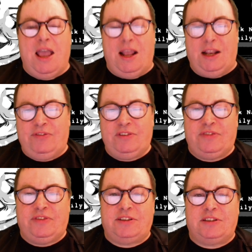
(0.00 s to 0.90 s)

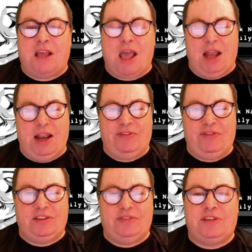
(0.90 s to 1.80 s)

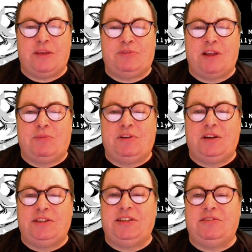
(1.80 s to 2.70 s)
11th of September
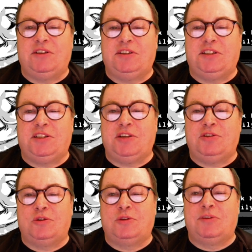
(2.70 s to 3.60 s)
1932
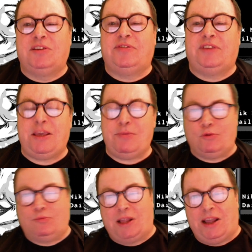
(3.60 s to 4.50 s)
saw the birth of
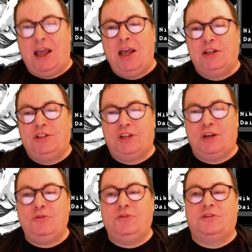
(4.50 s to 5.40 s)
keyboard player
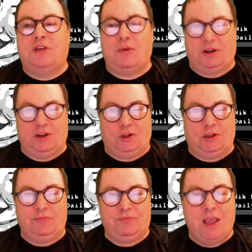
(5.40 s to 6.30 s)
Joe Zawinul.
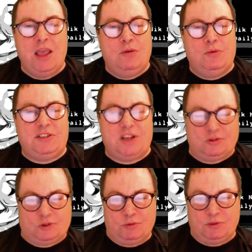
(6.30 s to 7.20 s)
Which
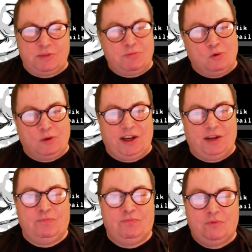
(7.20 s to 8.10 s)
country was he born in?
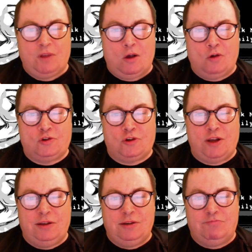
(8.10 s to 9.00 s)

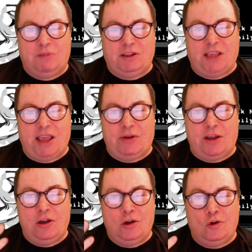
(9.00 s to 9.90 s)
Austria,
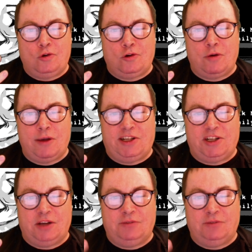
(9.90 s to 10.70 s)
Bulgaria, or Croatia?